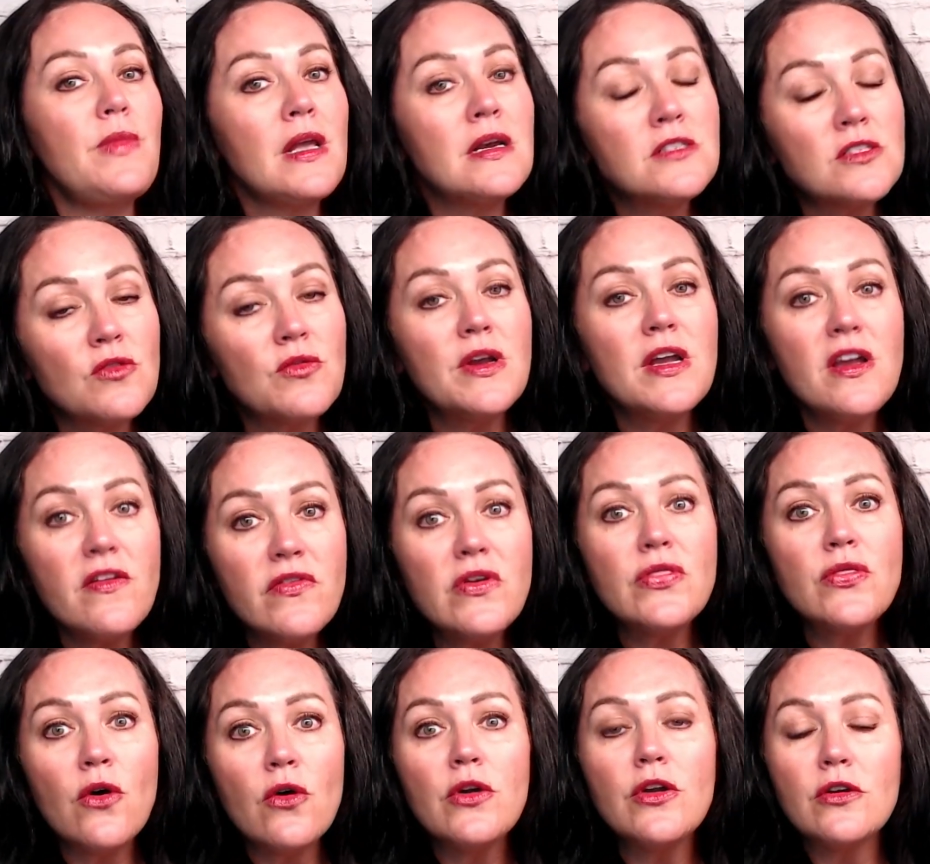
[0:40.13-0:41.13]
so even
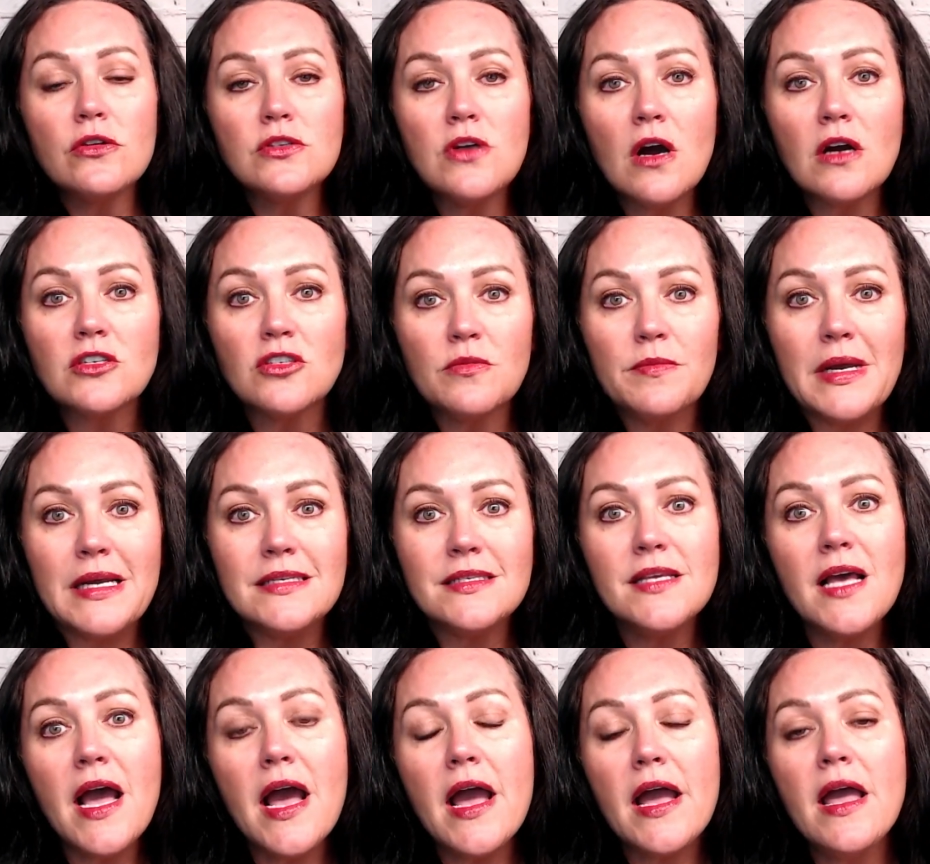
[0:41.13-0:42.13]
though your doctor may
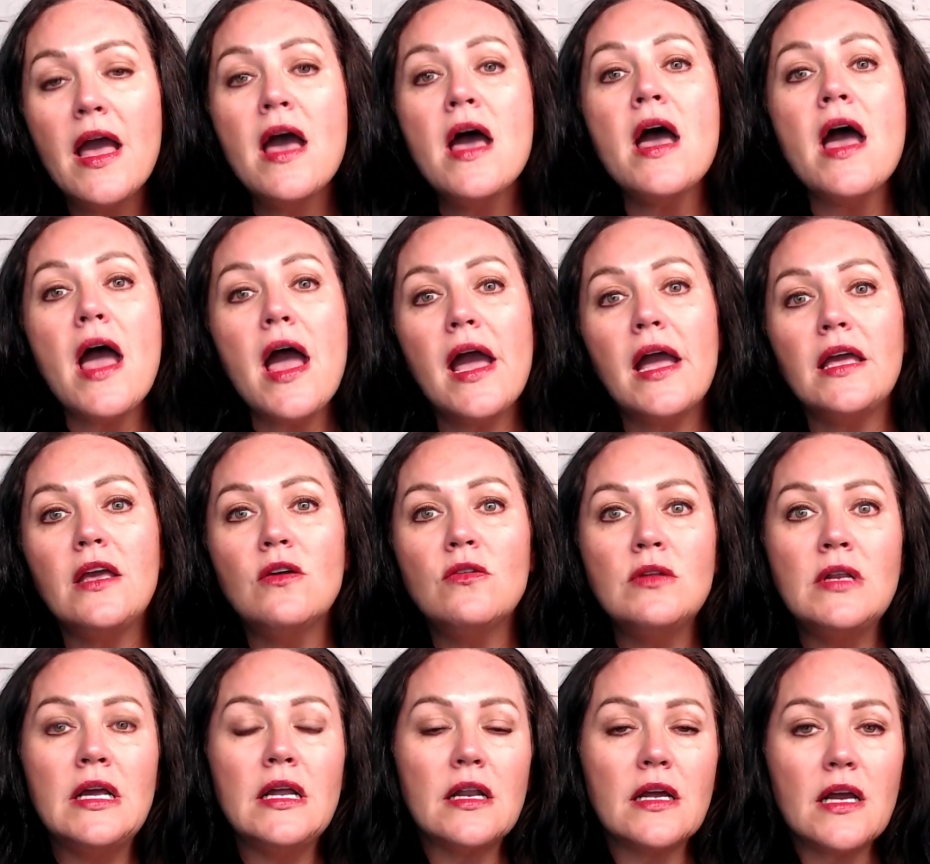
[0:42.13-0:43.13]
say, hey, you
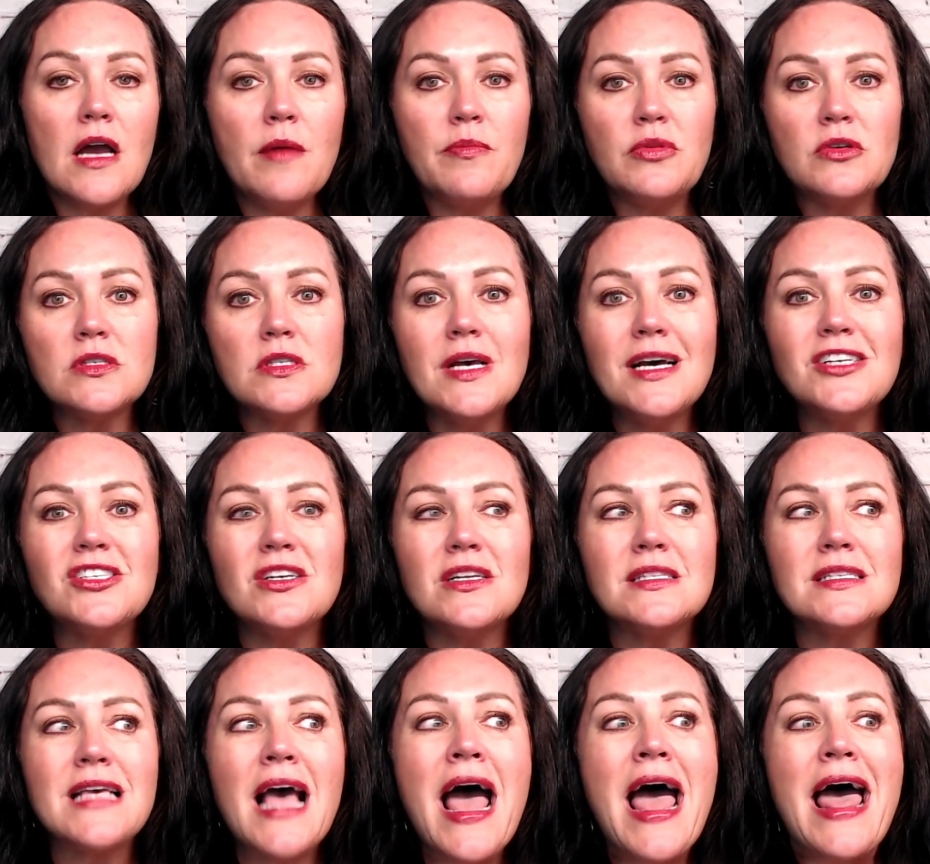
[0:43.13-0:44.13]
need a couple
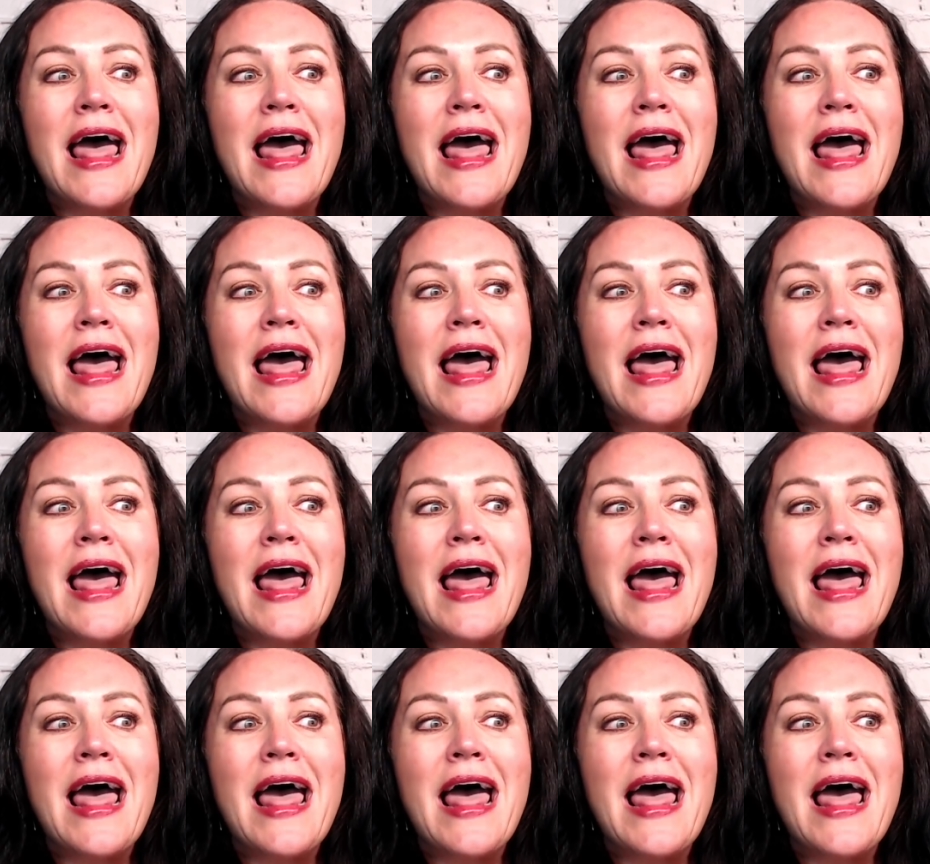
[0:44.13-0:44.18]
sessions,